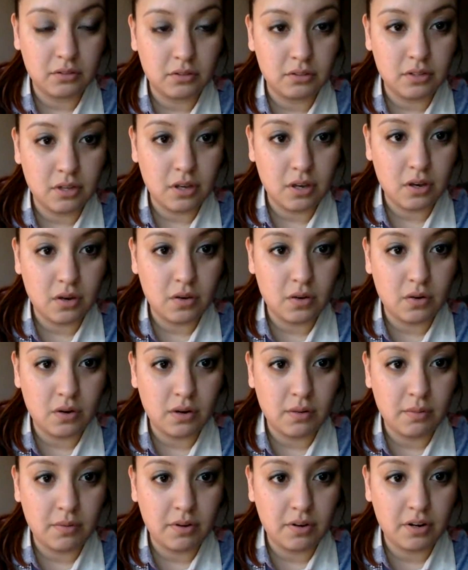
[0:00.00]
So
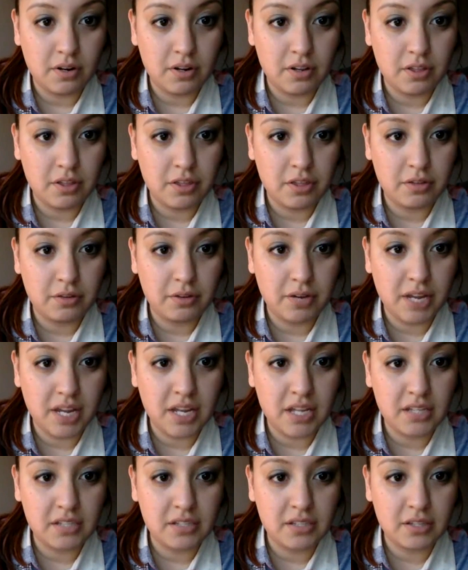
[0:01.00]
number 3
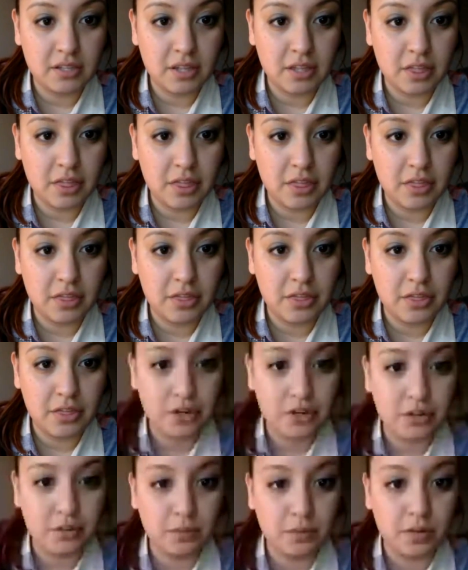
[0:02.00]
is the
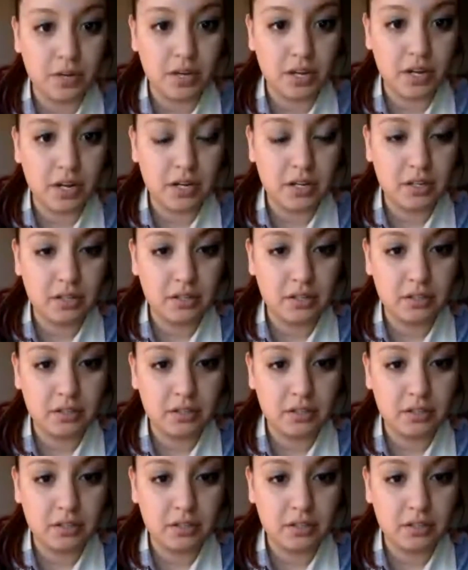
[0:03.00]
third one.